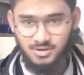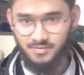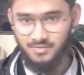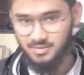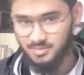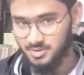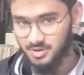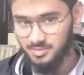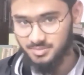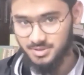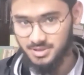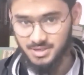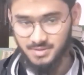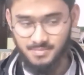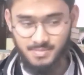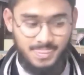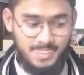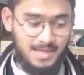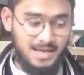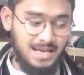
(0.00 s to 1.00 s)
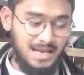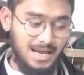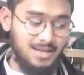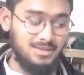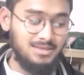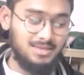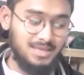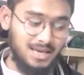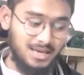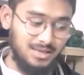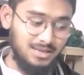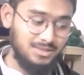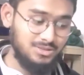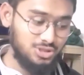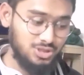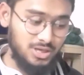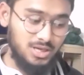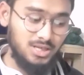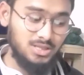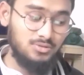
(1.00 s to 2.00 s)
of the property. And the second is
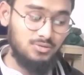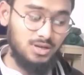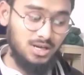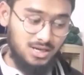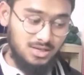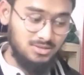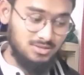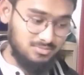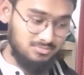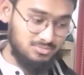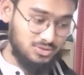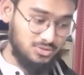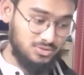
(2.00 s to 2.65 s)
shirkatul aqd.